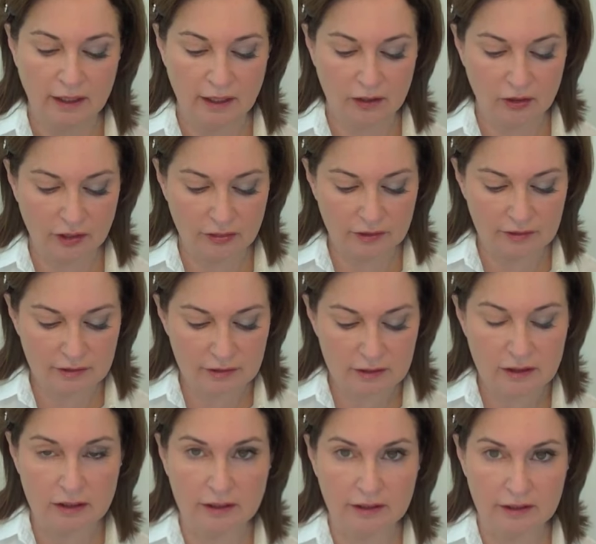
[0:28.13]
I got this at
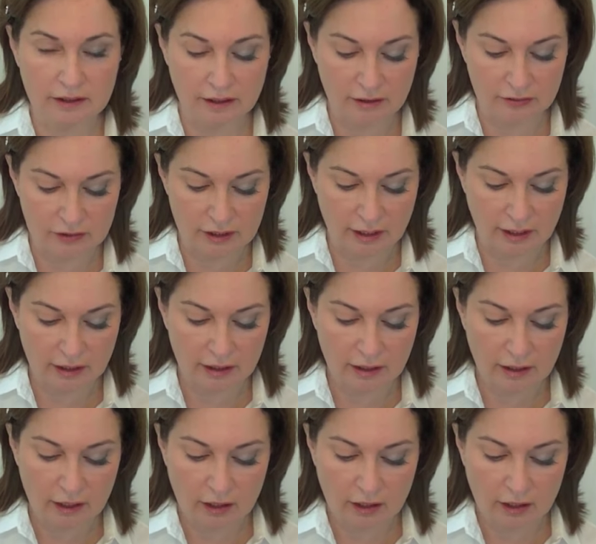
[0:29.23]
Target the other day.